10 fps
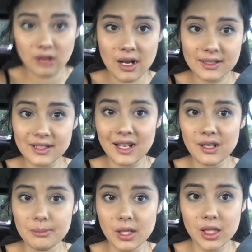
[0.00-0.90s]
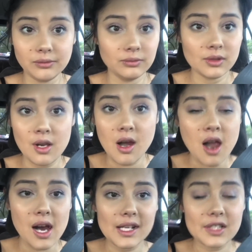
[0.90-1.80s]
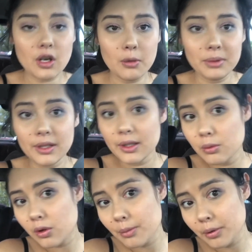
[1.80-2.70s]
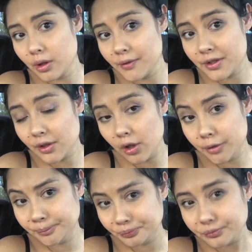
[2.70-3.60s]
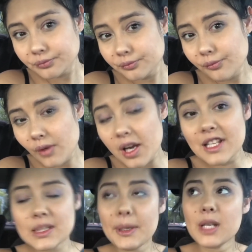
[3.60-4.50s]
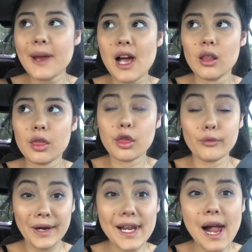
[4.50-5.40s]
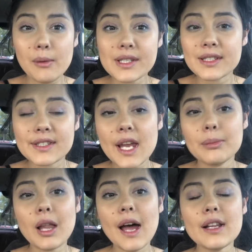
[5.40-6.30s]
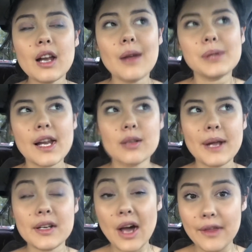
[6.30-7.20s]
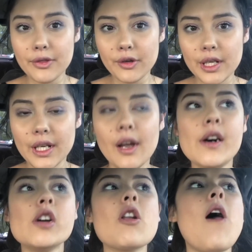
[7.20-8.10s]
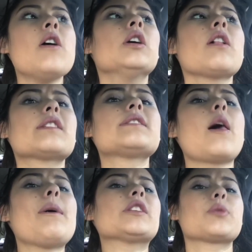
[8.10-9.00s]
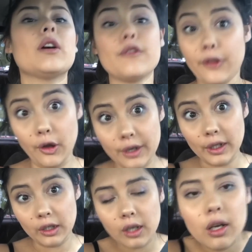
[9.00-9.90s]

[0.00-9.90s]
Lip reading: kind of see it, but it's not completely waterproof. So it's been about 3 hours since I applied it. I applied it about 9:30. It's now about 12:30